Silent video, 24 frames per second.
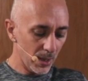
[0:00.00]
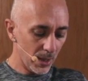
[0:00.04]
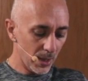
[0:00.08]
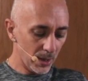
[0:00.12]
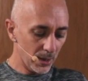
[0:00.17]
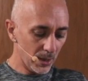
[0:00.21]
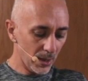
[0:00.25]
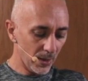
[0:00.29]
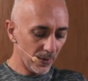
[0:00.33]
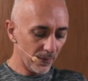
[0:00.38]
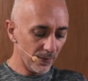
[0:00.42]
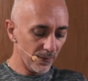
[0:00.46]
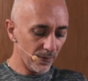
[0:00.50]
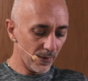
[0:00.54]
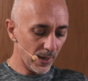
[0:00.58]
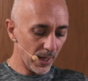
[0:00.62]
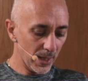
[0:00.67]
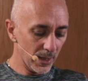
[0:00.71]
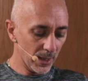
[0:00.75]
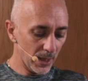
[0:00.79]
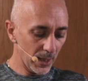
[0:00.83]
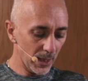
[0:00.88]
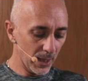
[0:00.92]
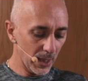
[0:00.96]
And then
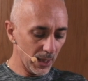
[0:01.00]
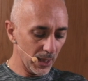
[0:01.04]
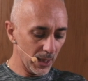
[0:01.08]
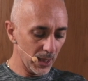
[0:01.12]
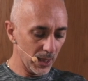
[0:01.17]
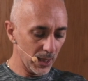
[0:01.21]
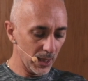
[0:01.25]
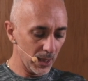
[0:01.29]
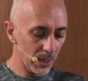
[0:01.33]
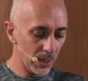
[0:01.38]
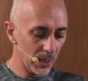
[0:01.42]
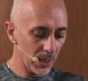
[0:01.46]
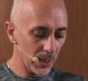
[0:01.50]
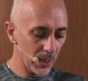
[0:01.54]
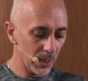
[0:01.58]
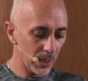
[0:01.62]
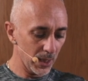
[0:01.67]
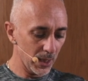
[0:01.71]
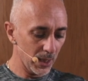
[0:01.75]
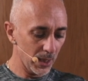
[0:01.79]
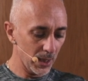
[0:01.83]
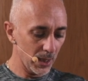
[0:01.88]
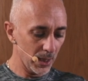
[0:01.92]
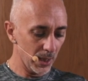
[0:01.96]
finally,
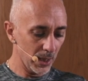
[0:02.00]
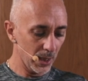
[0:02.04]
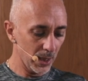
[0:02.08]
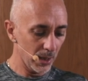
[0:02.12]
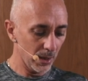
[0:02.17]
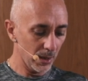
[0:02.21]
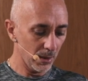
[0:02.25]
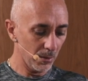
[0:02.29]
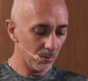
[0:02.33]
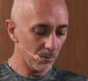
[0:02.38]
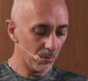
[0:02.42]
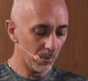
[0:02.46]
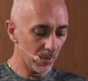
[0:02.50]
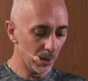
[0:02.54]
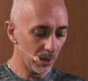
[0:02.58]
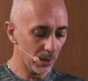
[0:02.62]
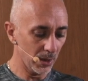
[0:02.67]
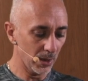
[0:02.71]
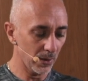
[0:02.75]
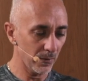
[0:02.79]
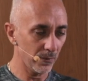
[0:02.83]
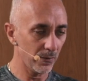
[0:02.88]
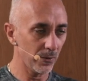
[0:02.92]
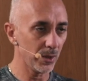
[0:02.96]
bring
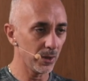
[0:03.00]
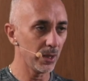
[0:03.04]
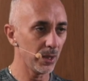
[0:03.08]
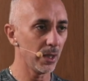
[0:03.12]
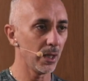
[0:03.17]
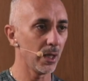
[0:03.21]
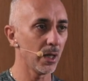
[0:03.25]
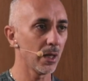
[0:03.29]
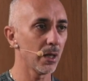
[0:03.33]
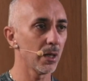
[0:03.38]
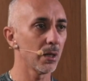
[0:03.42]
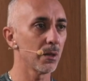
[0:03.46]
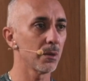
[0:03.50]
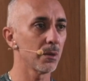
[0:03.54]
the foot here.